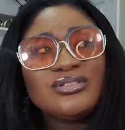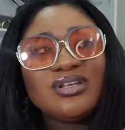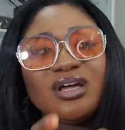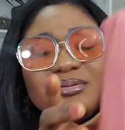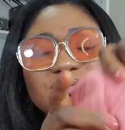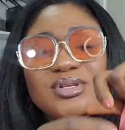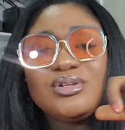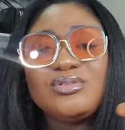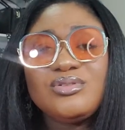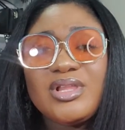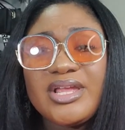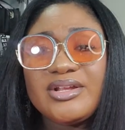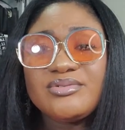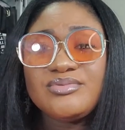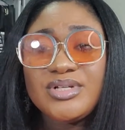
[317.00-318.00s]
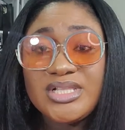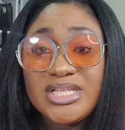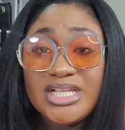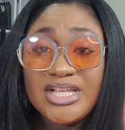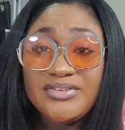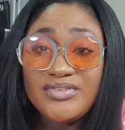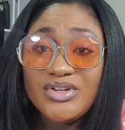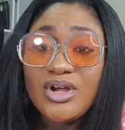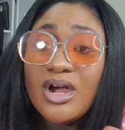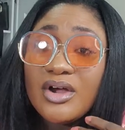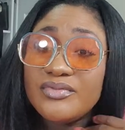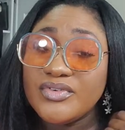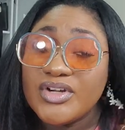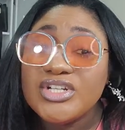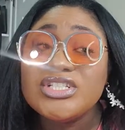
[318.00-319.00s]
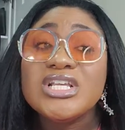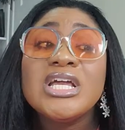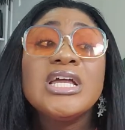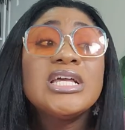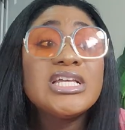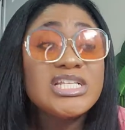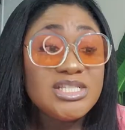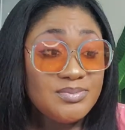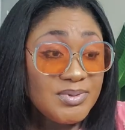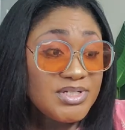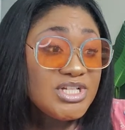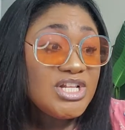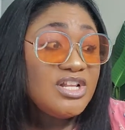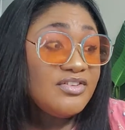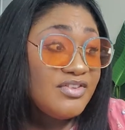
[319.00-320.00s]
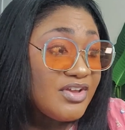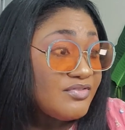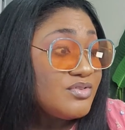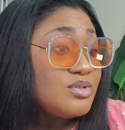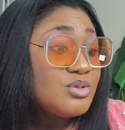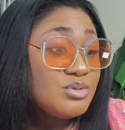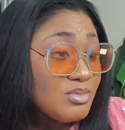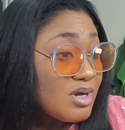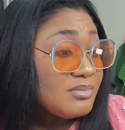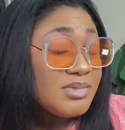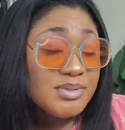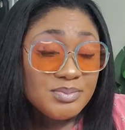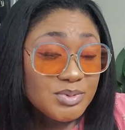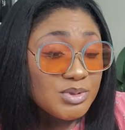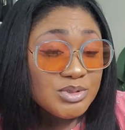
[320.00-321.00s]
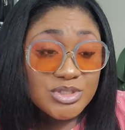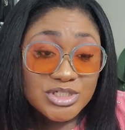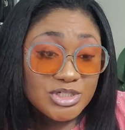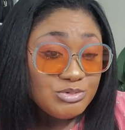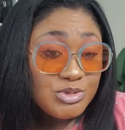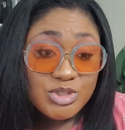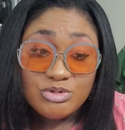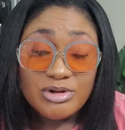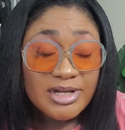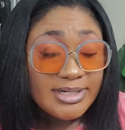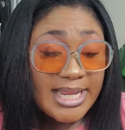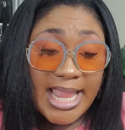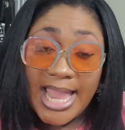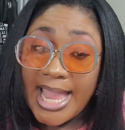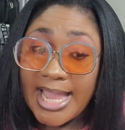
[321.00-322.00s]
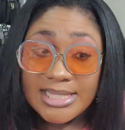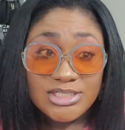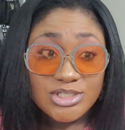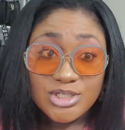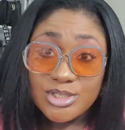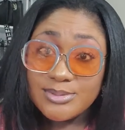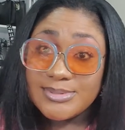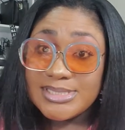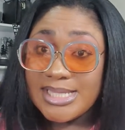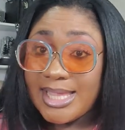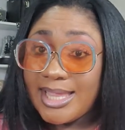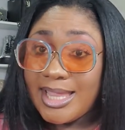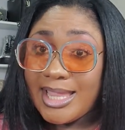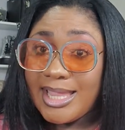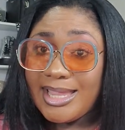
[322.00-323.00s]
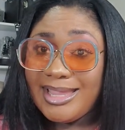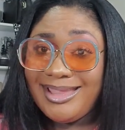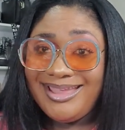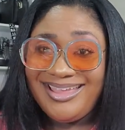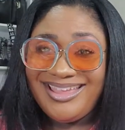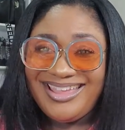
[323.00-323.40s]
top, so it like really give you coverage, especially if you have a little mommy pooch that we're trying to hide, you know what I'm saying?